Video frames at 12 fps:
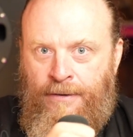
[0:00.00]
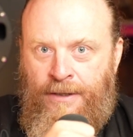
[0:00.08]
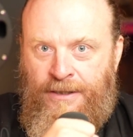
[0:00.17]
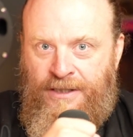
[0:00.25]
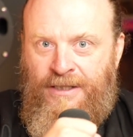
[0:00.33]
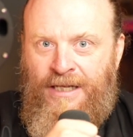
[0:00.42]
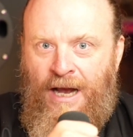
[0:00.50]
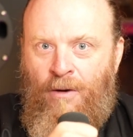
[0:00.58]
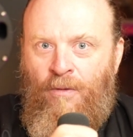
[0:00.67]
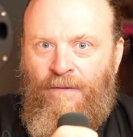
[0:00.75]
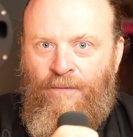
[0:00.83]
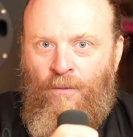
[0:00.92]
This is how
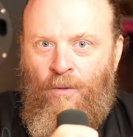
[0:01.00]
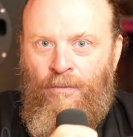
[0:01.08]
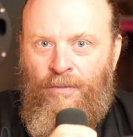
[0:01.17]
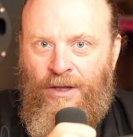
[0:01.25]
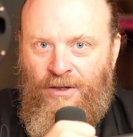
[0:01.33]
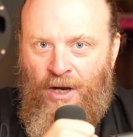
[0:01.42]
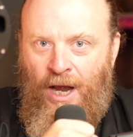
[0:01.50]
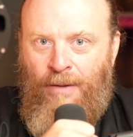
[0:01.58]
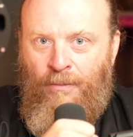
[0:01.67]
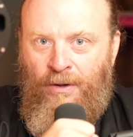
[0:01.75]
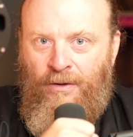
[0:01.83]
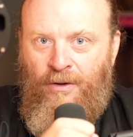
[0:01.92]
we form the
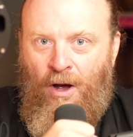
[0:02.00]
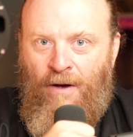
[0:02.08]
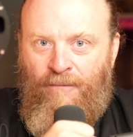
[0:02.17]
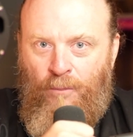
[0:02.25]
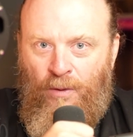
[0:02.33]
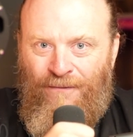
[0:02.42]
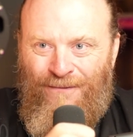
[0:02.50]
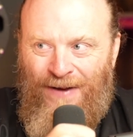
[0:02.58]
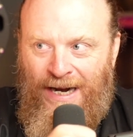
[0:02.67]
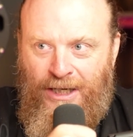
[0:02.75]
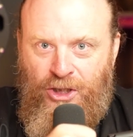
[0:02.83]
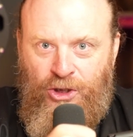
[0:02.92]
diamond of
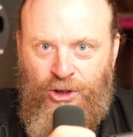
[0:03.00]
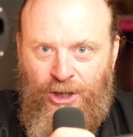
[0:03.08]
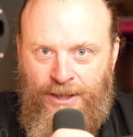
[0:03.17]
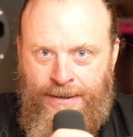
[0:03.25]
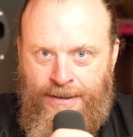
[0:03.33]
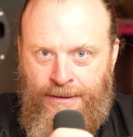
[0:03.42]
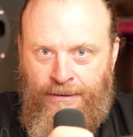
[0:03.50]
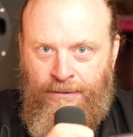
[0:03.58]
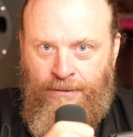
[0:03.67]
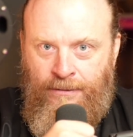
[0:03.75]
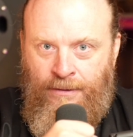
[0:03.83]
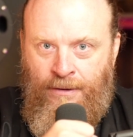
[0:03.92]
perfection.
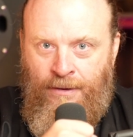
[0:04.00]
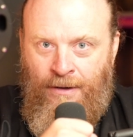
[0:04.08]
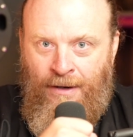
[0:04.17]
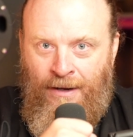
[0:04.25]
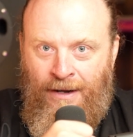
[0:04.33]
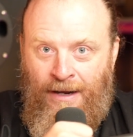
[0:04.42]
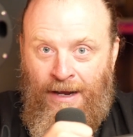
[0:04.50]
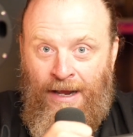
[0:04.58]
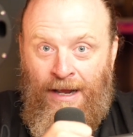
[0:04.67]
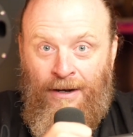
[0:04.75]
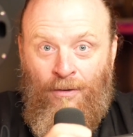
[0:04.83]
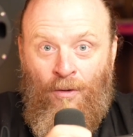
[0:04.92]

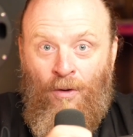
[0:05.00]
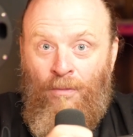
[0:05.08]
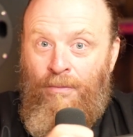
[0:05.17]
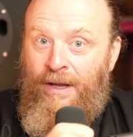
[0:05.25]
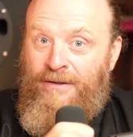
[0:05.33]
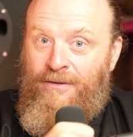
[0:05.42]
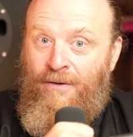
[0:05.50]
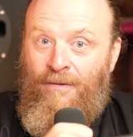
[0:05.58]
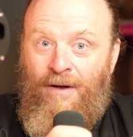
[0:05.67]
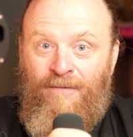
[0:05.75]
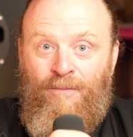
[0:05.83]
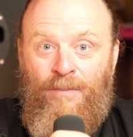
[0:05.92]
And all bets are
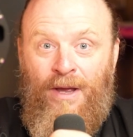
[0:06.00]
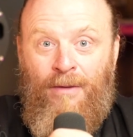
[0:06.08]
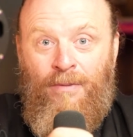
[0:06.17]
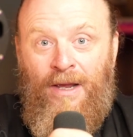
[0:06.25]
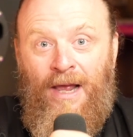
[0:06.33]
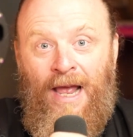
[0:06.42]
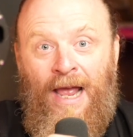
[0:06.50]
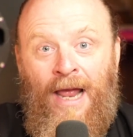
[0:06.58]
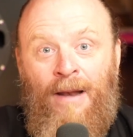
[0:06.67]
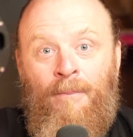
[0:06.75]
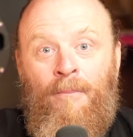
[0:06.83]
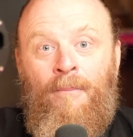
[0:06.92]
off, baby.
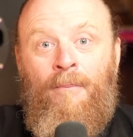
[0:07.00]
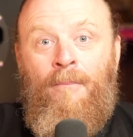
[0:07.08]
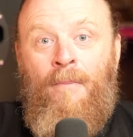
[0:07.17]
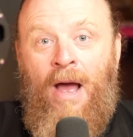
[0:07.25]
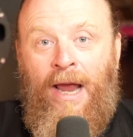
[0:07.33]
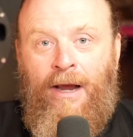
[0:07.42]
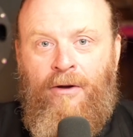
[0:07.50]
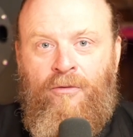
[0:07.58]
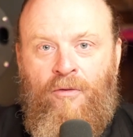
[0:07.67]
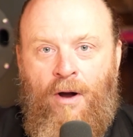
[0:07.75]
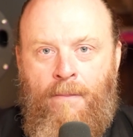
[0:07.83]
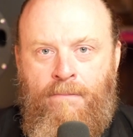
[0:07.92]
And mic
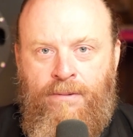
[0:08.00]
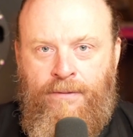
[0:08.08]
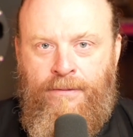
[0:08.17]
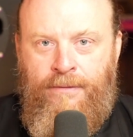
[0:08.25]
drop.